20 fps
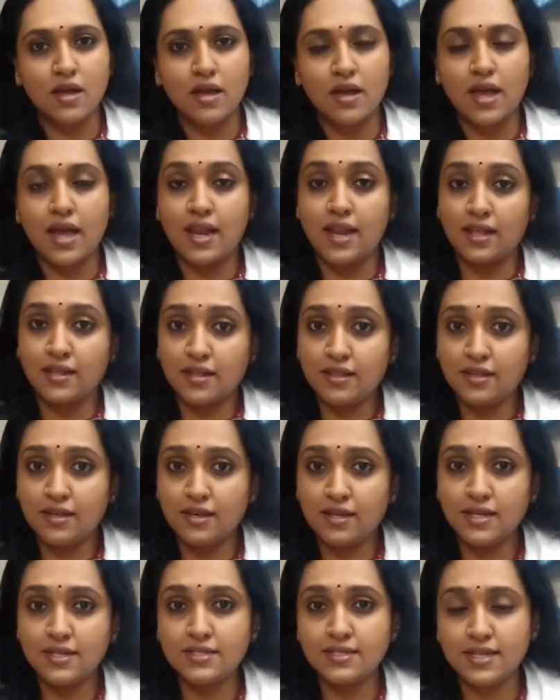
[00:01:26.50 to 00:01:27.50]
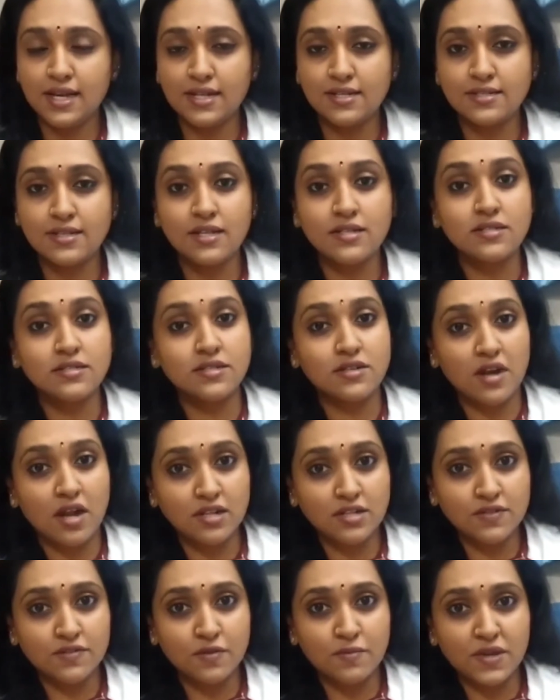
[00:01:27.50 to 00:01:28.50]
Another theory states that
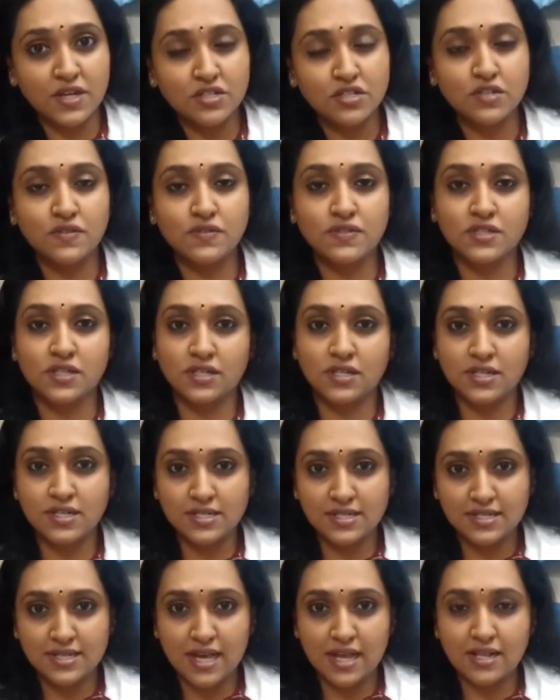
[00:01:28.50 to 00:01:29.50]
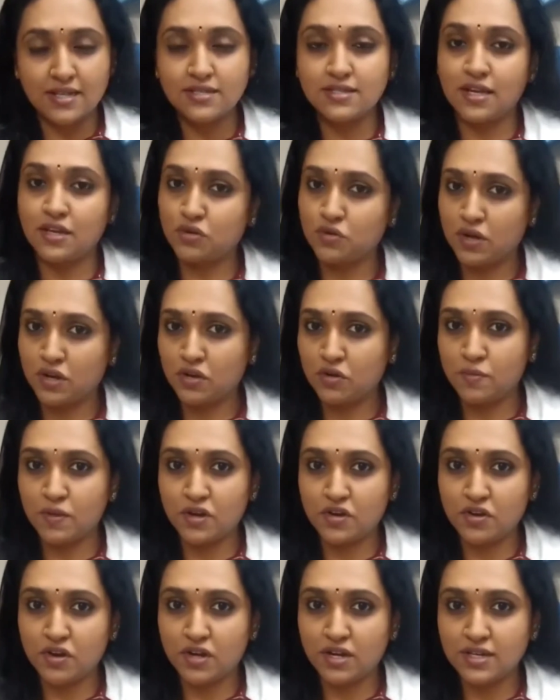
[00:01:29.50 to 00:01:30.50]
transformation of certain cells into
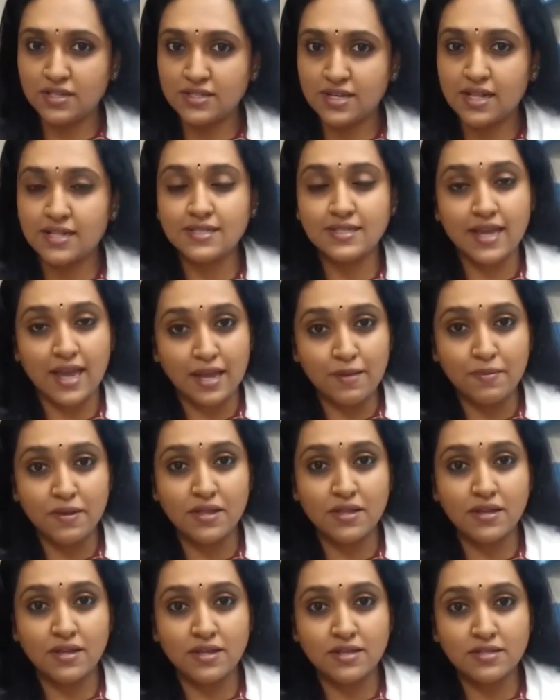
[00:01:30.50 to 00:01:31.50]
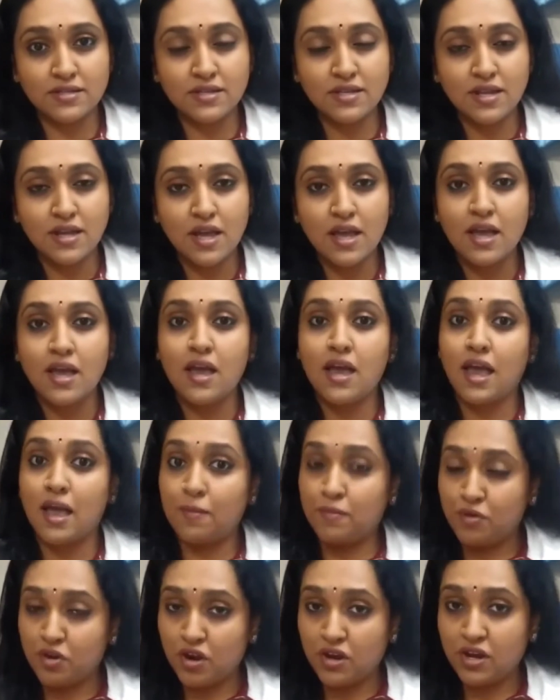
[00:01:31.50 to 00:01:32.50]
endometriotic cells can be the reason,
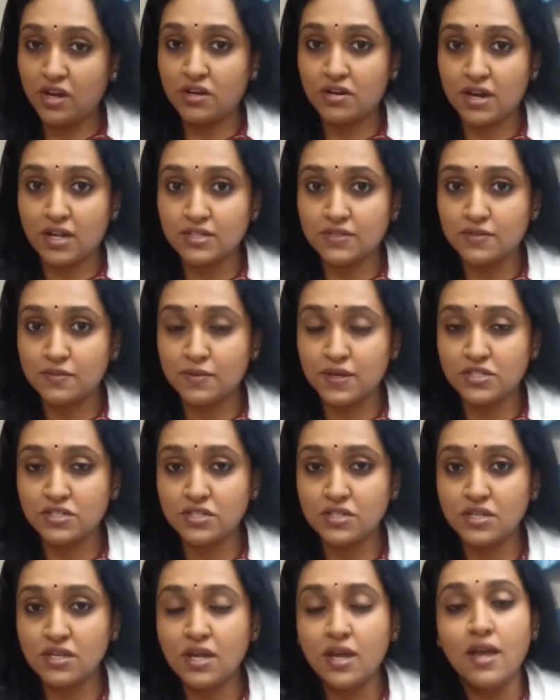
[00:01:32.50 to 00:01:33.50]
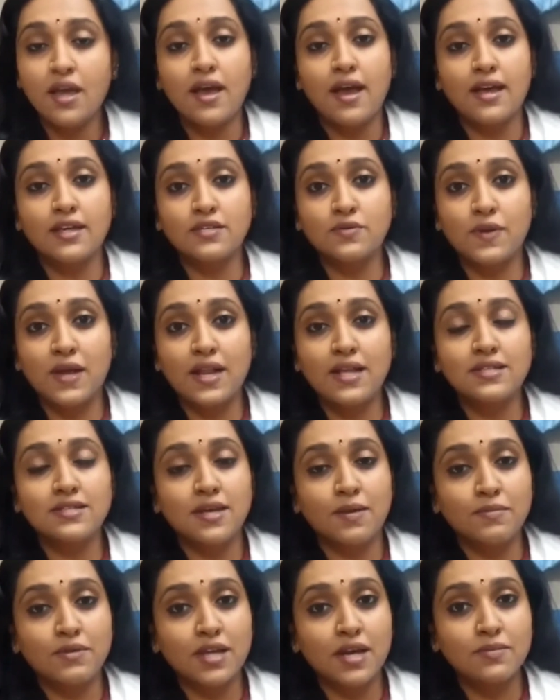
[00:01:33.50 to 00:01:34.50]
embryonic transformation, as well as
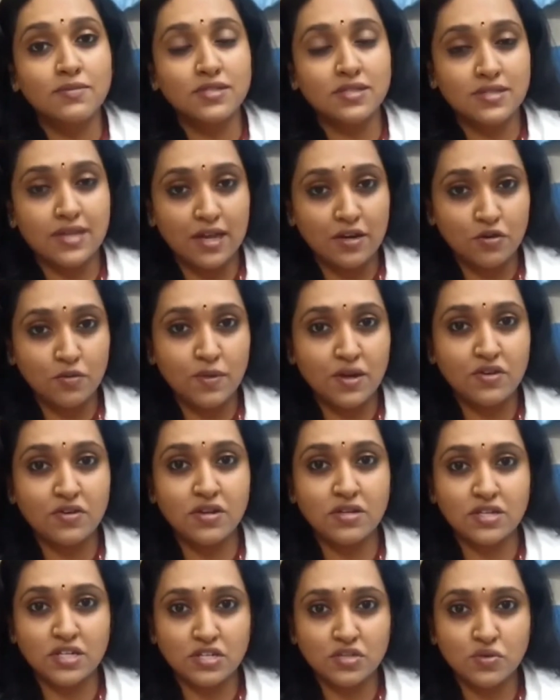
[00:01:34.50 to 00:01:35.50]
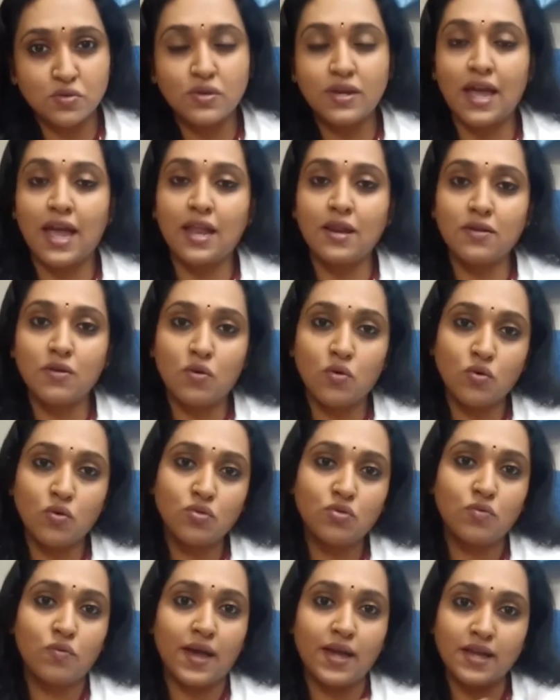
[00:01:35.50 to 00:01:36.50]
sometimes this endometrial tissue can go
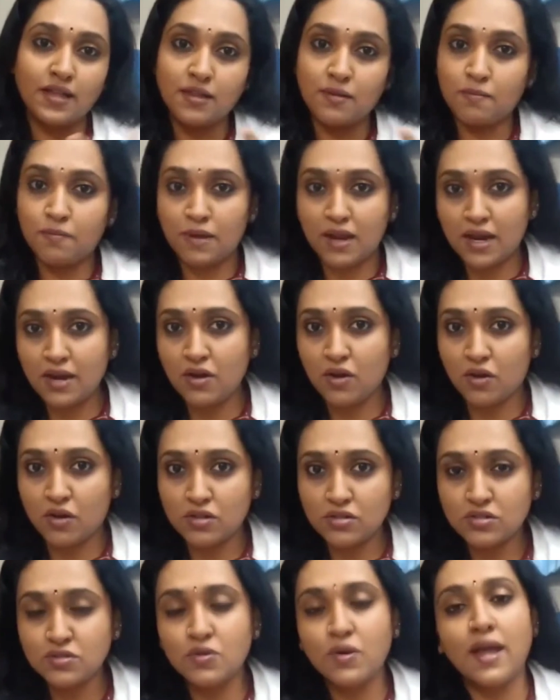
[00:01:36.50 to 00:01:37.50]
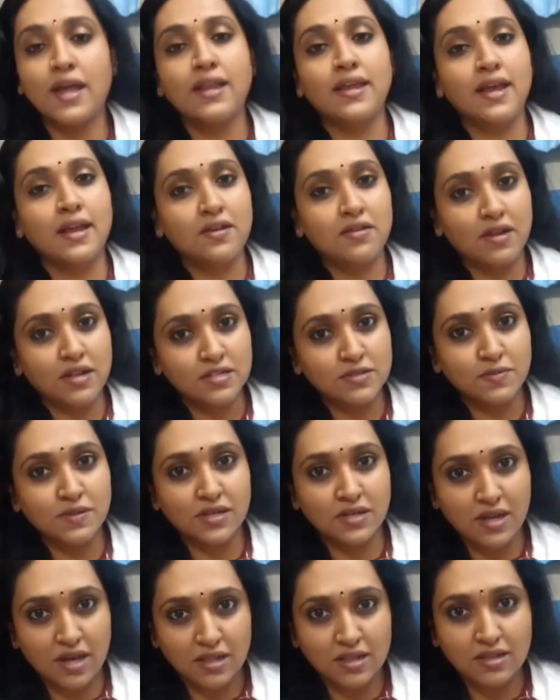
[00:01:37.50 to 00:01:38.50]
via the blood also and get transmitted
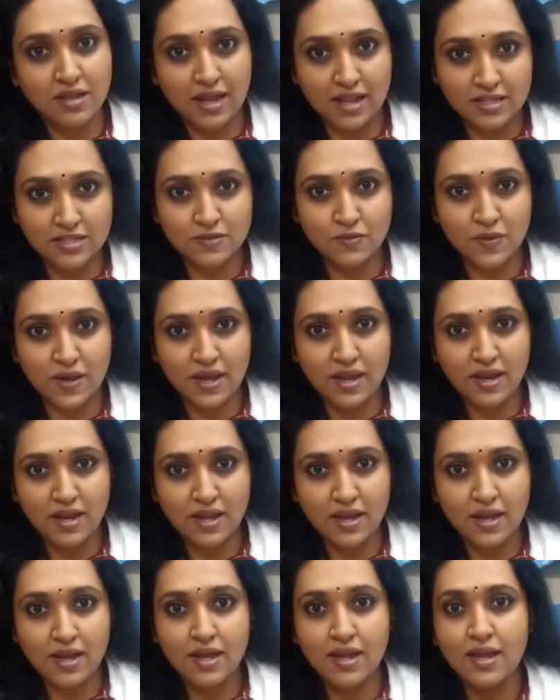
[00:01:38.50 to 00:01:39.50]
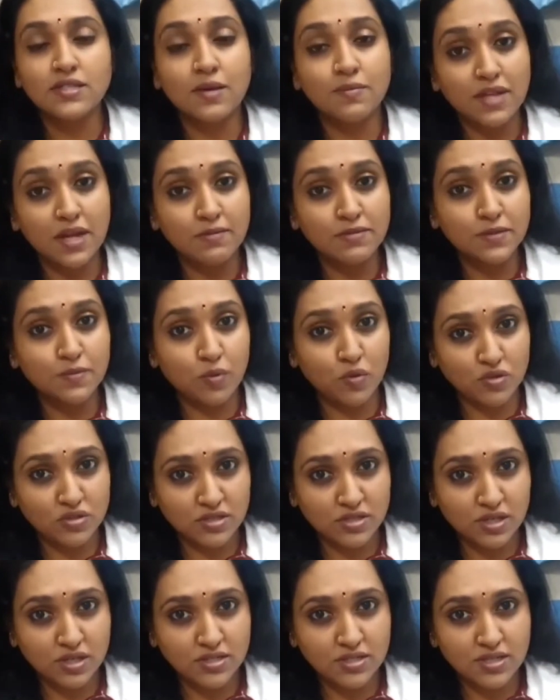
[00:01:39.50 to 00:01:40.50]
elsewhere. Sometimes
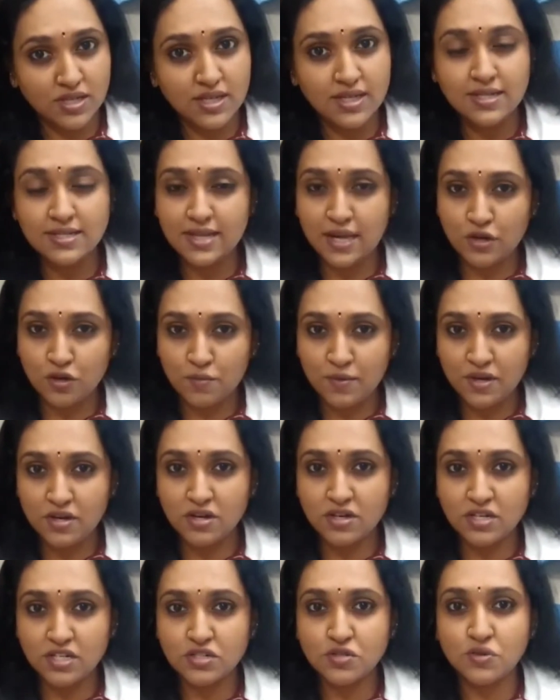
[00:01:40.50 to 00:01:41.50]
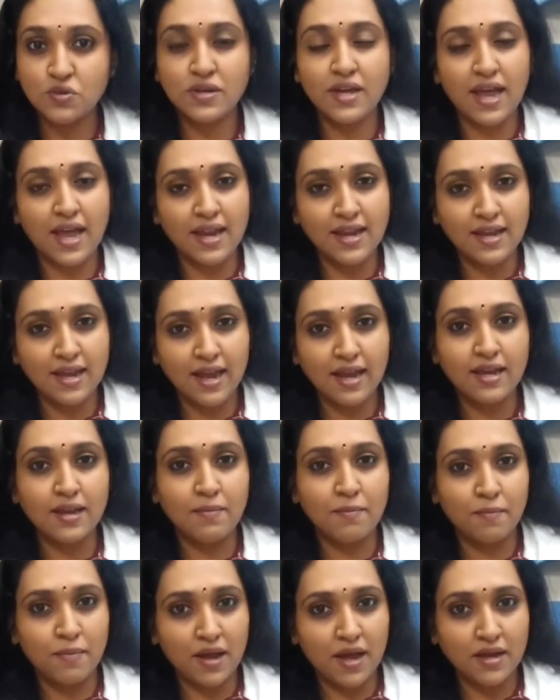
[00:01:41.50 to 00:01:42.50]
post-surgery, this endometrial tissue can get
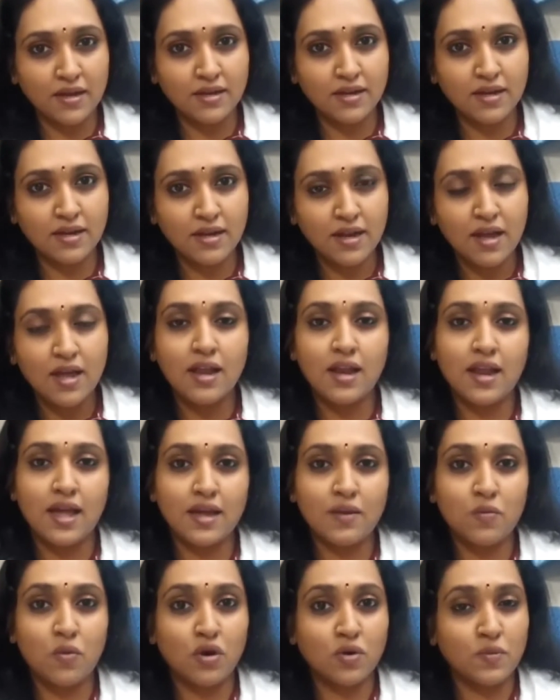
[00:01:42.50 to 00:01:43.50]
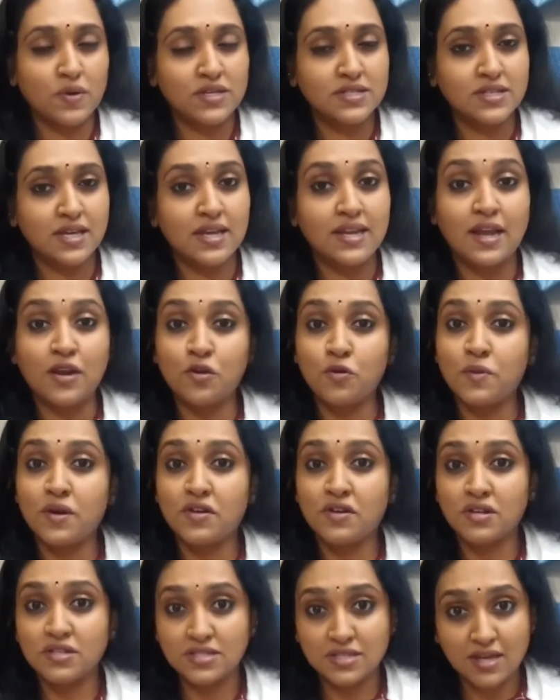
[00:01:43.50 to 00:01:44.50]
implanted, like what we see in
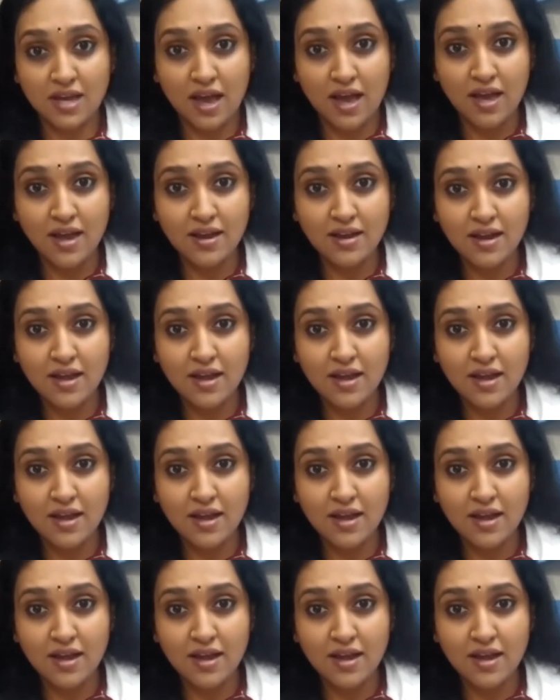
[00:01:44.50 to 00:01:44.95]
endometrial scar.